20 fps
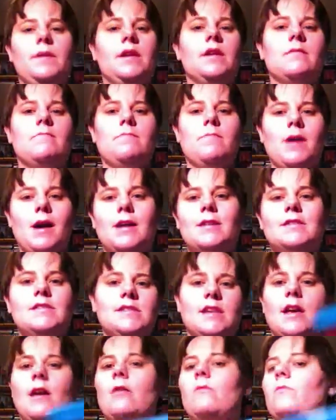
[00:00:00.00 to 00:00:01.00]
big box
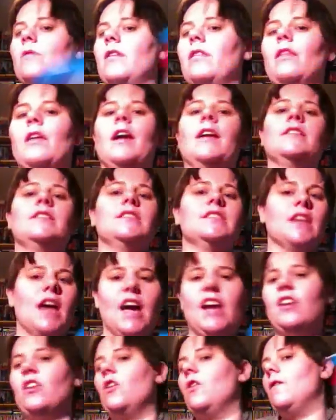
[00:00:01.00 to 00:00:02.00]
set with like
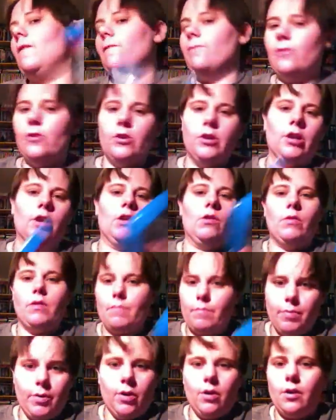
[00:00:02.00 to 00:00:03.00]
Psycho, Vertigo,
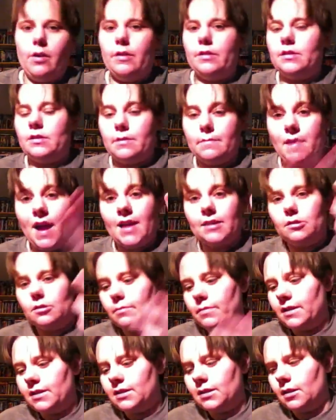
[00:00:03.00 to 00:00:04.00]
The Bird, the
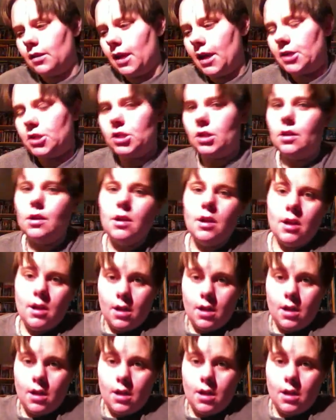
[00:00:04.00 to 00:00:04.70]
Masterpiece collection